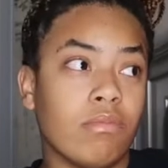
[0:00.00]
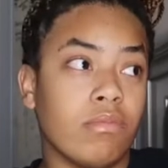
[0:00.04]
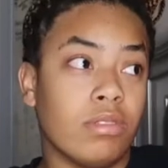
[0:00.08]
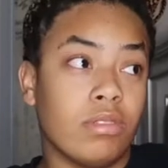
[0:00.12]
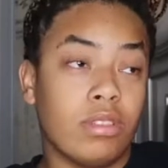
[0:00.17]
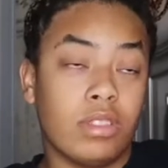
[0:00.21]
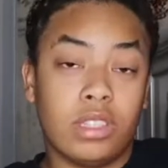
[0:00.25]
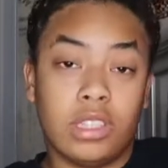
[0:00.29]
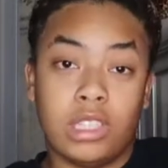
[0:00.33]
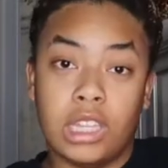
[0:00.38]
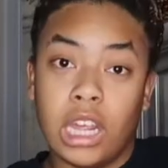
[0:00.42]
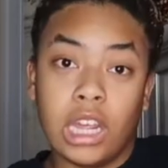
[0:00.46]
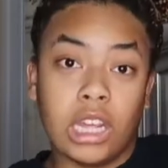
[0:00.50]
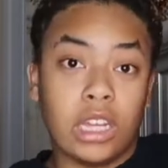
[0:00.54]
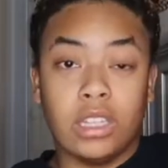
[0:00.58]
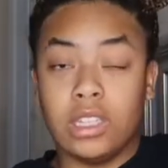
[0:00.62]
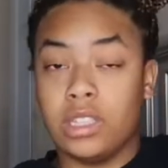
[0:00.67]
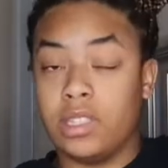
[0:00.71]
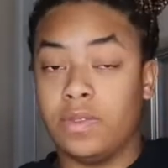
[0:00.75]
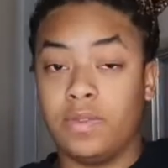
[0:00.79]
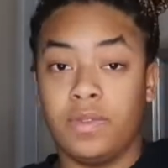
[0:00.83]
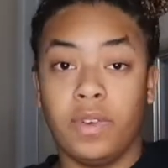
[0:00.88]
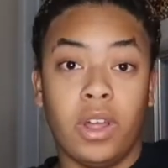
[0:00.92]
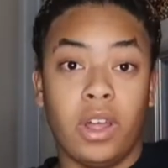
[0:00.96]
sick
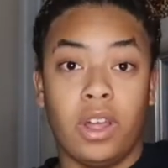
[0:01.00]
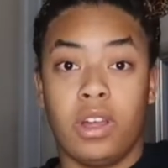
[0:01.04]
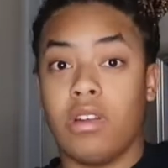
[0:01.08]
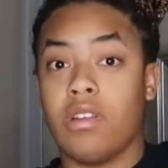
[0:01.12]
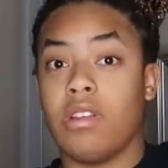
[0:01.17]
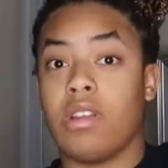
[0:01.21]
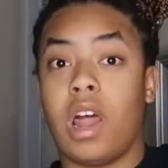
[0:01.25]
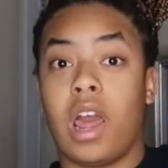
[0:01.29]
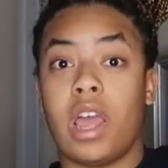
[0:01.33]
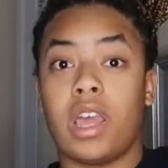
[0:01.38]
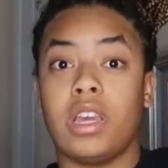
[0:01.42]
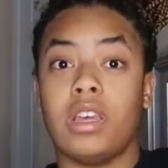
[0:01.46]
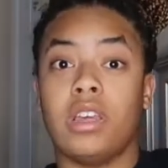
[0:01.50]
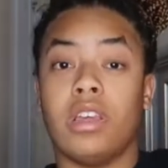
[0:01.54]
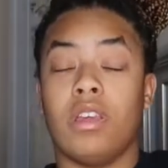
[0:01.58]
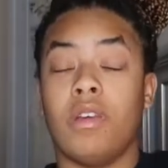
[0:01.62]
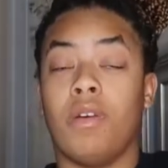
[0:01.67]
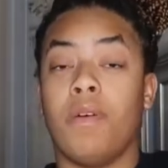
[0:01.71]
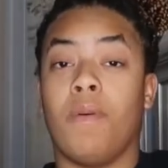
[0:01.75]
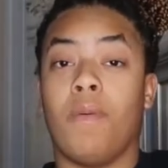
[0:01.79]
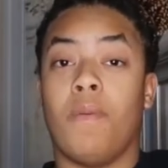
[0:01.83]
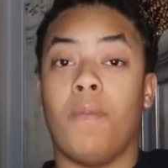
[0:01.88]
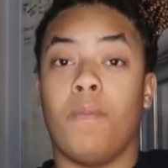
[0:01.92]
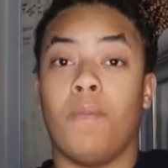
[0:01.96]
as fuck. Like,
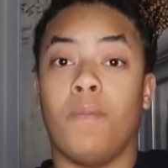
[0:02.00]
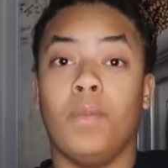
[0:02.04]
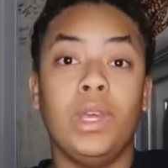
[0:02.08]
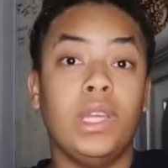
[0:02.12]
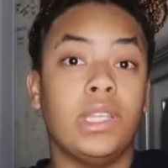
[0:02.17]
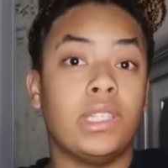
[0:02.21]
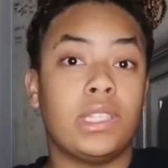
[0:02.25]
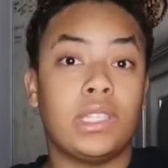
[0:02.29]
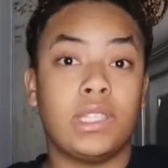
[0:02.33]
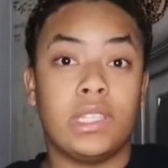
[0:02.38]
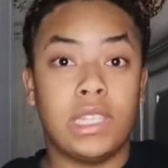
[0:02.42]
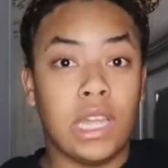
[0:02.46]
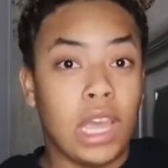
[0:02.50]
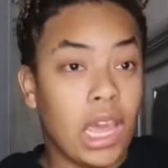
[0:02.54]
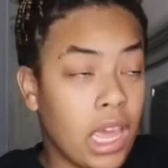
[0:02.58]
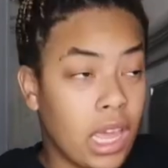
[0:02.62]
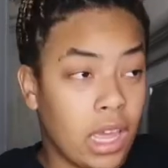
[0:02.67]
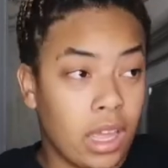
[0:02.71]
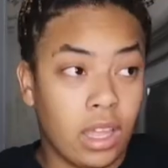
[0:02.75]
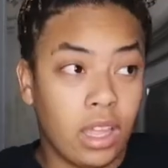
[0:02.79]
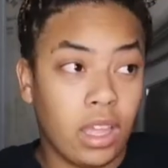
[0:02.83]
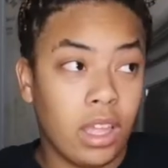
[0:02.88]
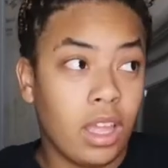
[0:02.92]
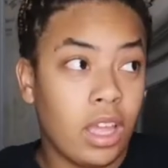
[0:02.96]
we sick.